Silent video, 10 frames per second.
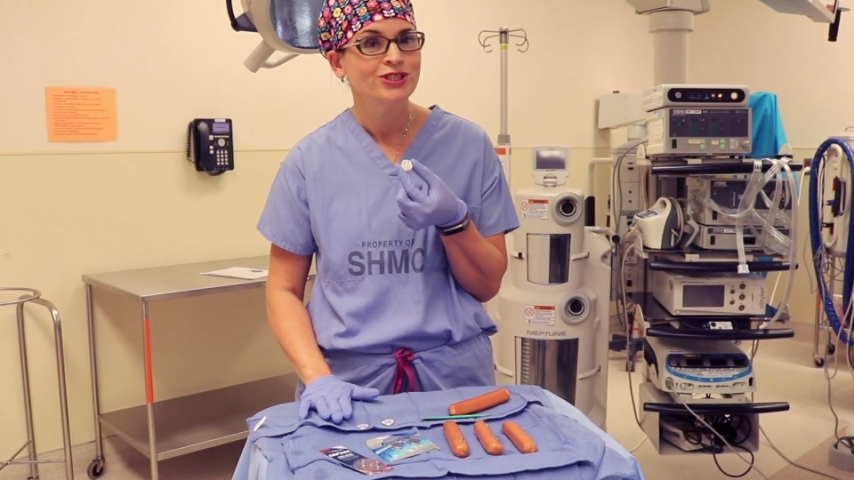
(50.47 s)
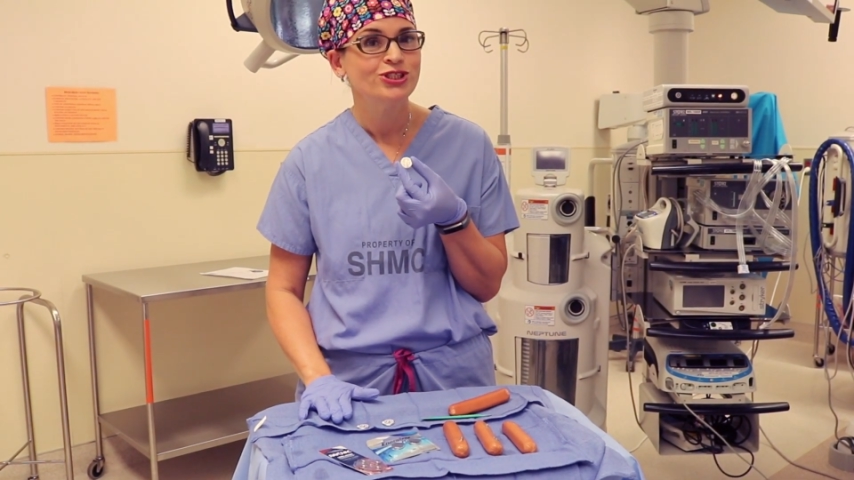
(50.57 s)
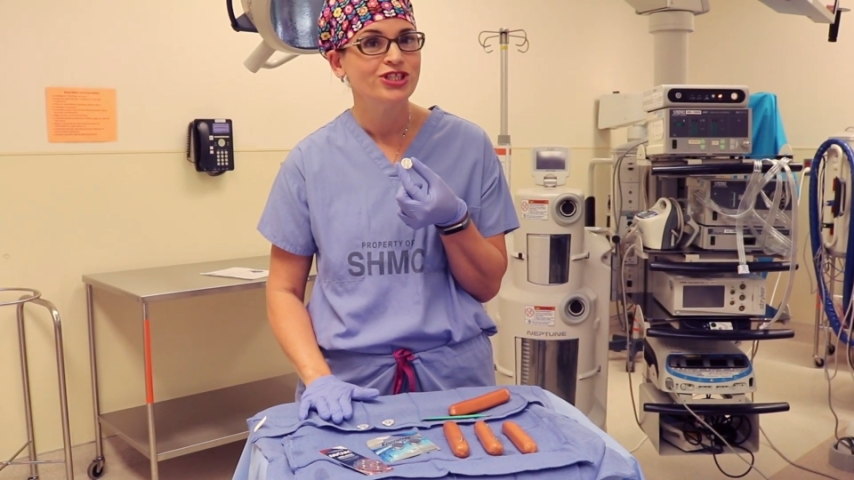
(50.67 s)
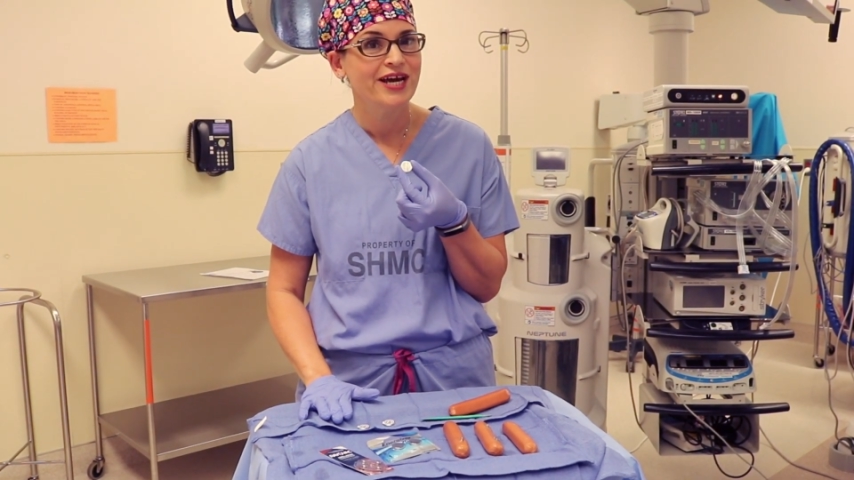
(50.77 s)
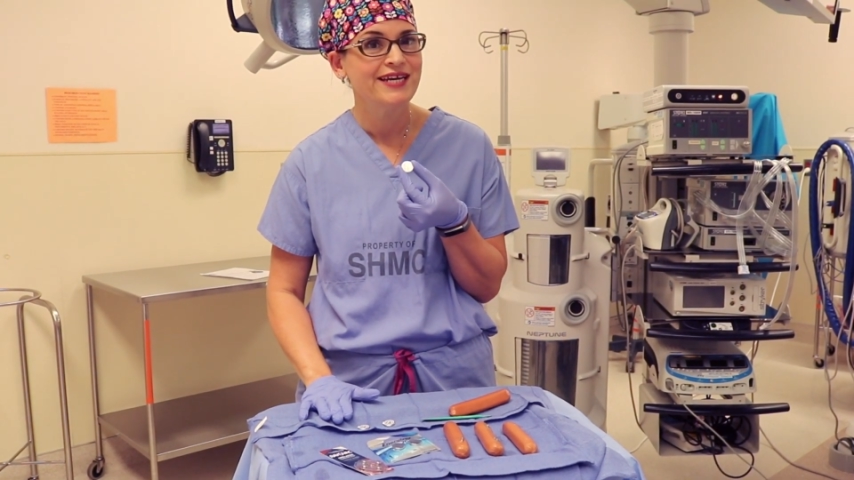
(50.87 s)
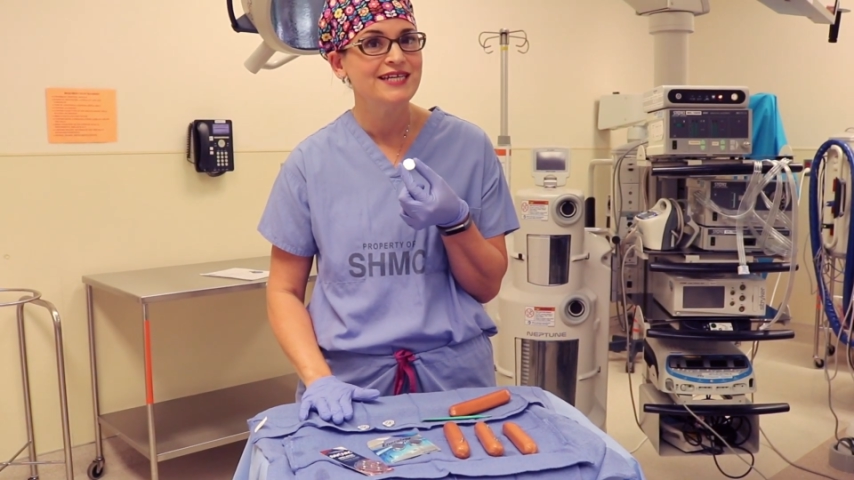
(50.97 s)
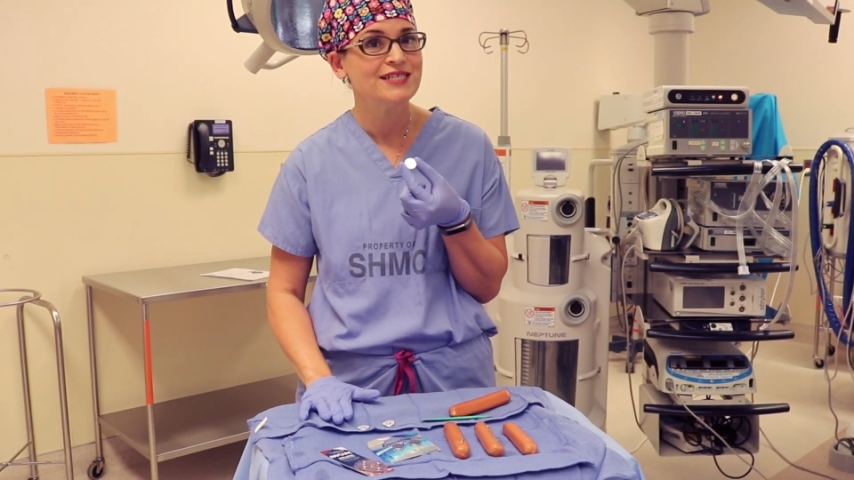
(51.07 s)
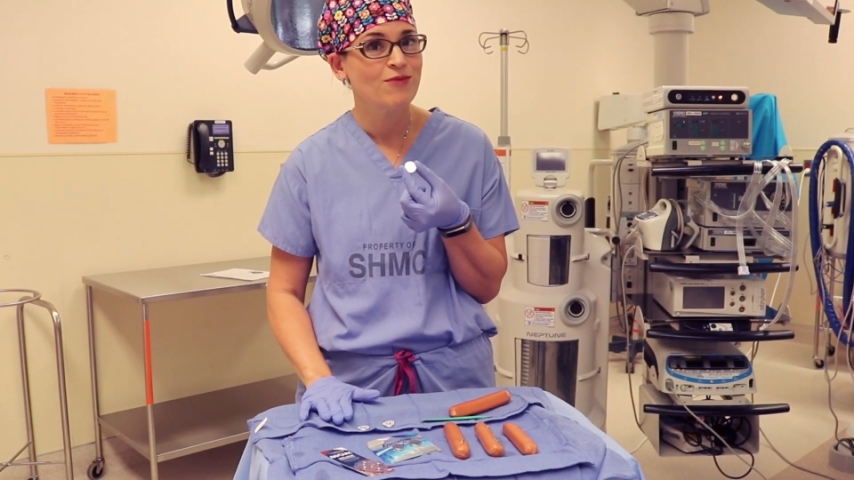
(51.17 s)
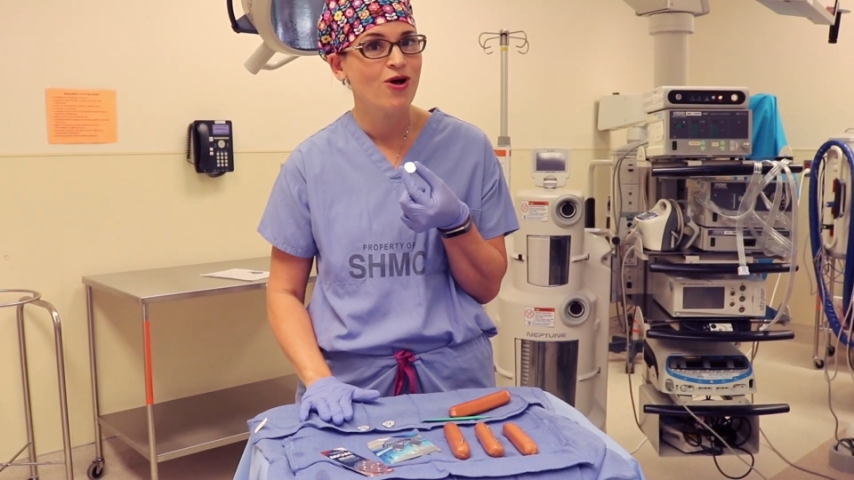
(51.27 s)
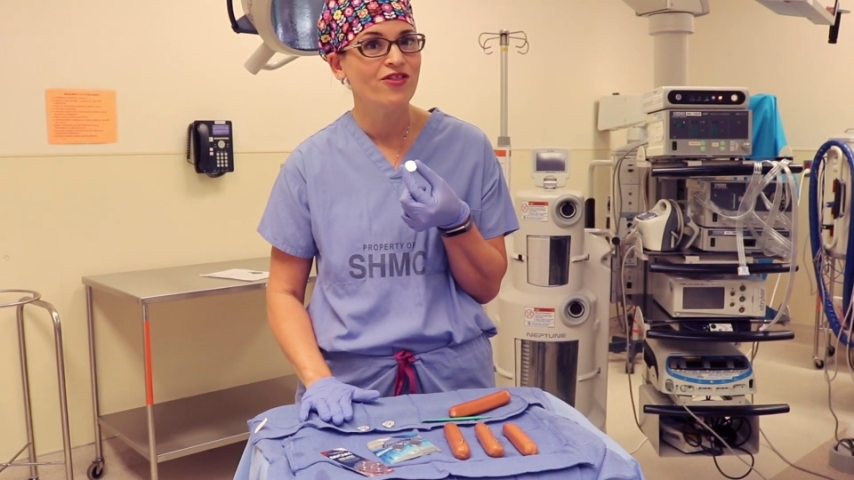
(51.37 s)
shiny
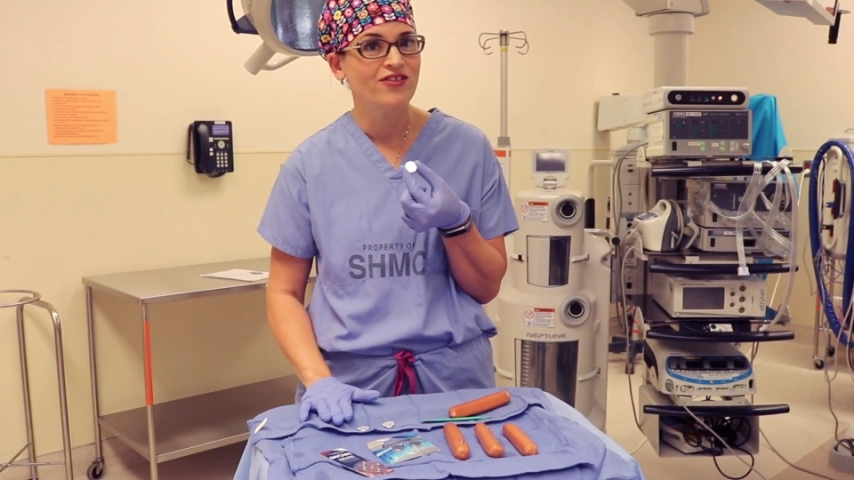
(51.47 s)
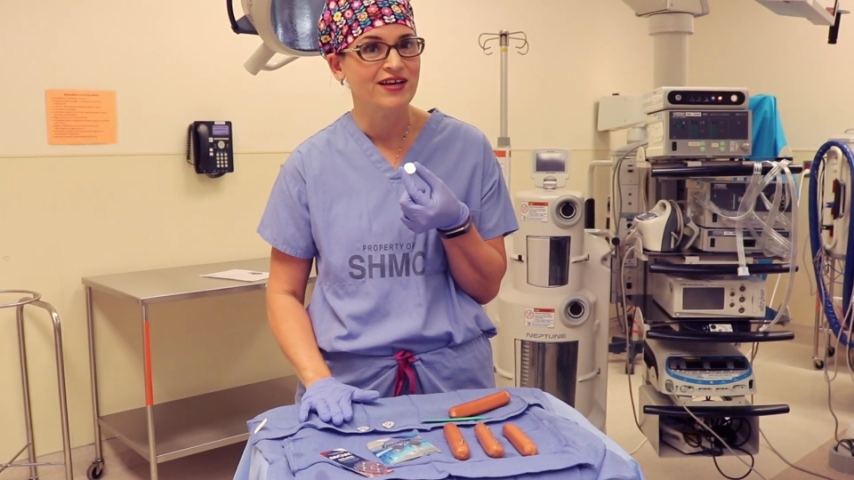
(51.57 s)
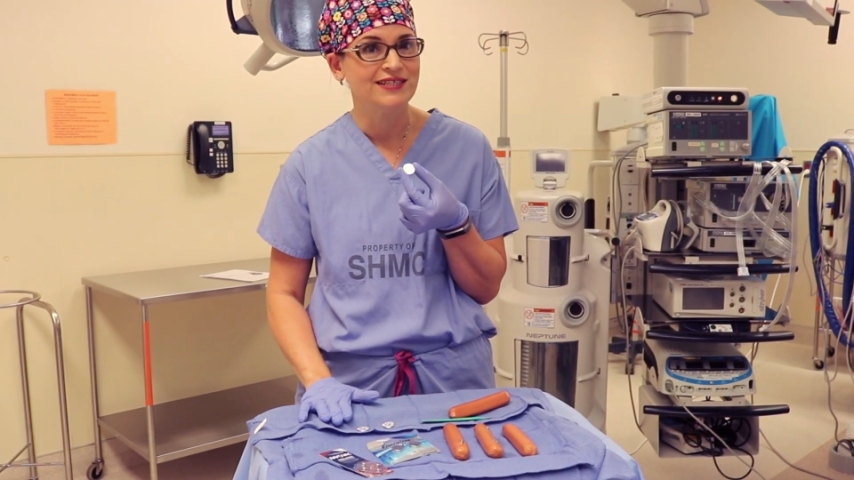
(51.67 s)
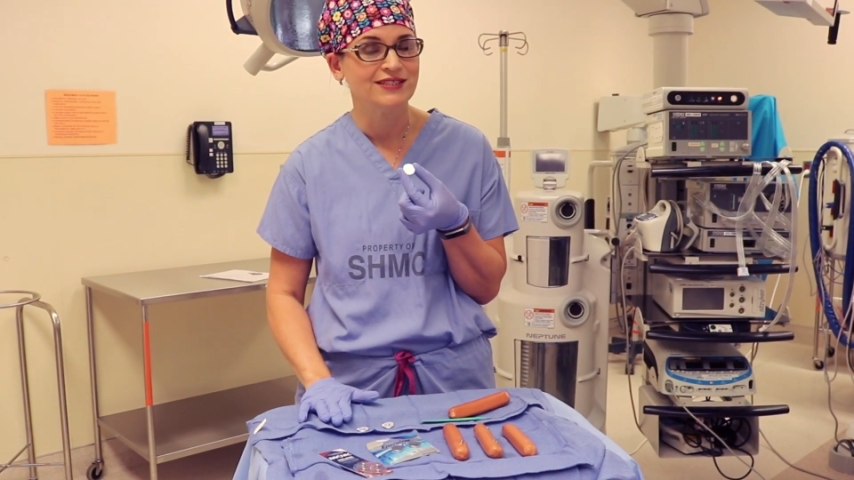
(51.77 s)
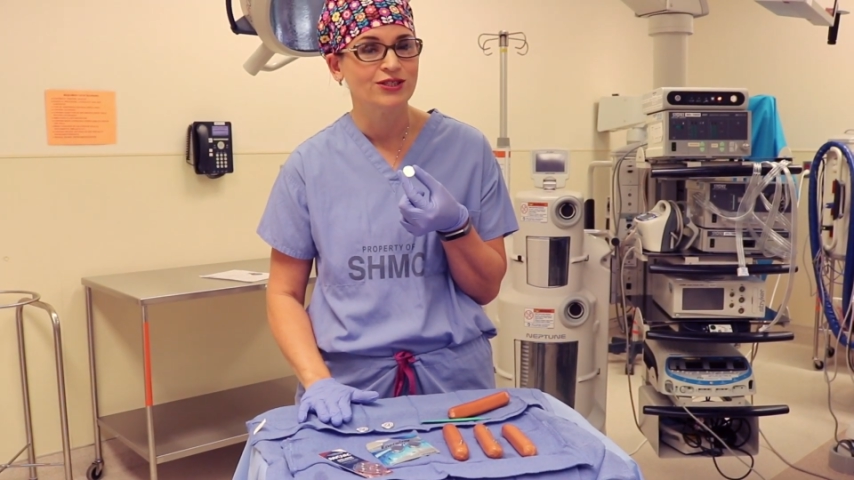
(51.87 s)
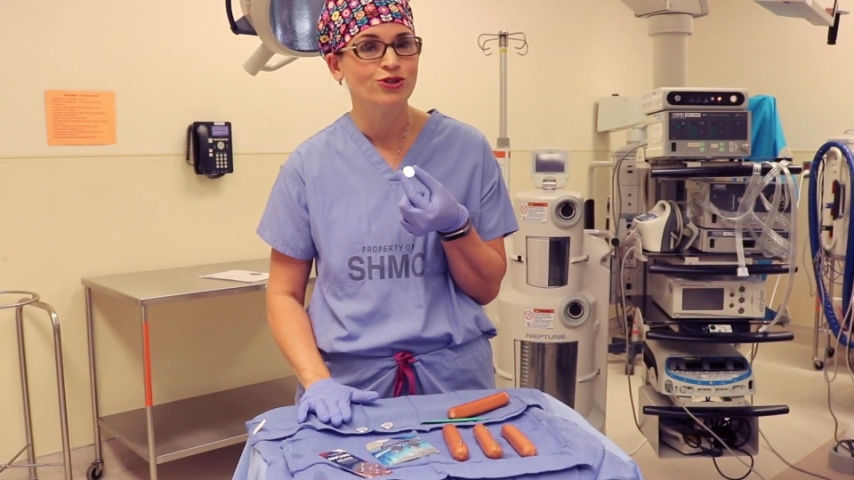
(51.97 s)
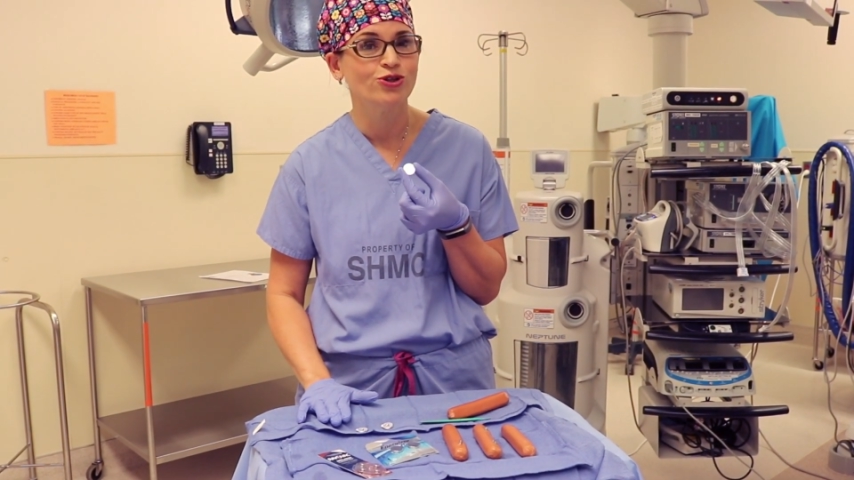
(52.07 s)
small things